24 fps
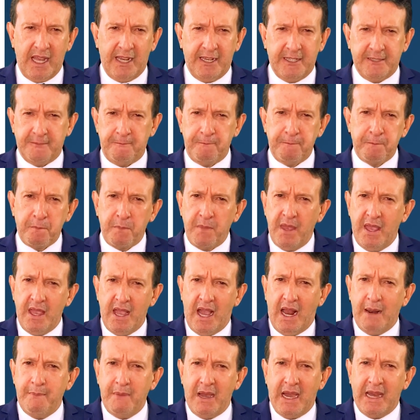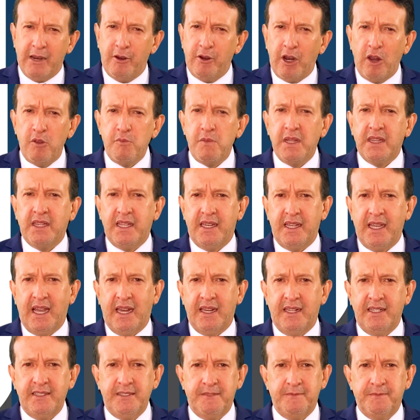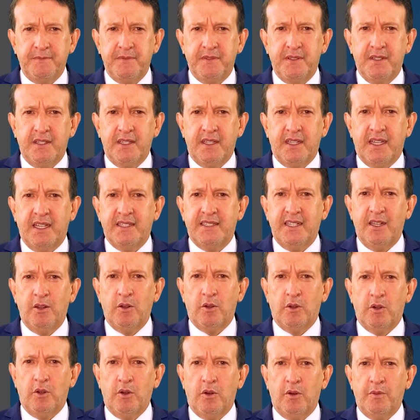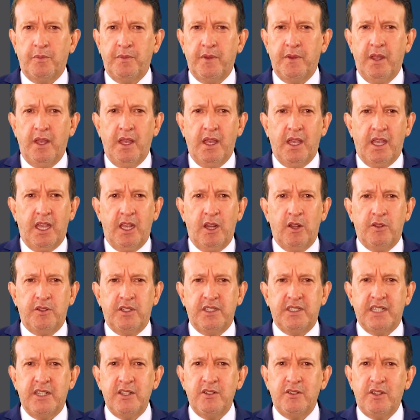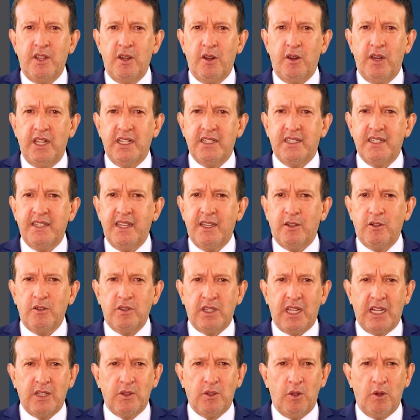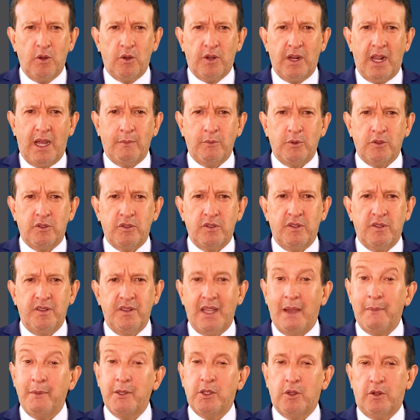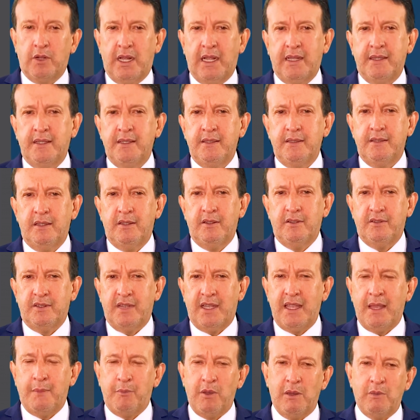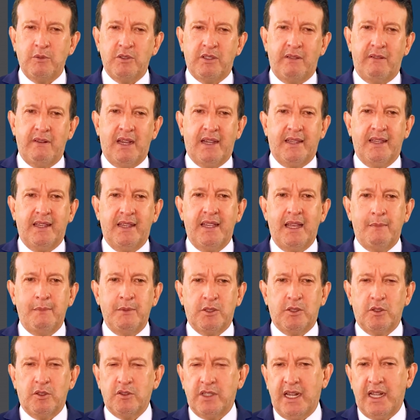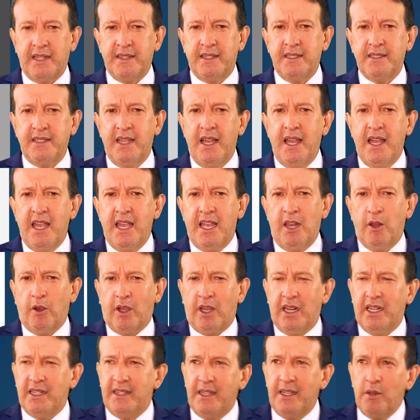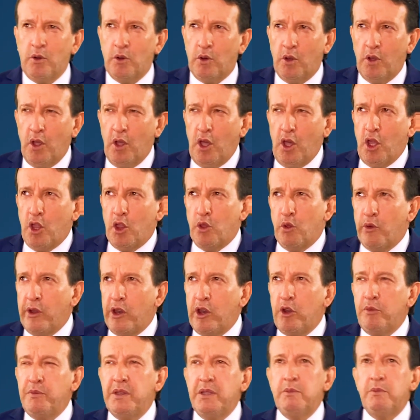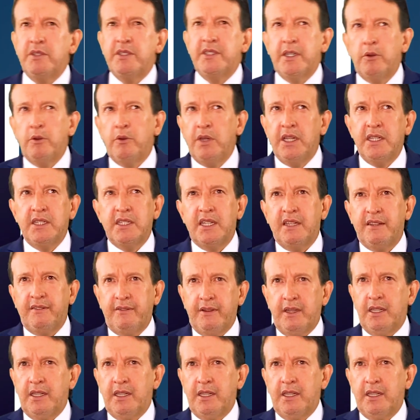start to process a larger diameter. And we could already talk about large diameters, and what I tell you is not the same to make an aspherical lens with a diameter of 10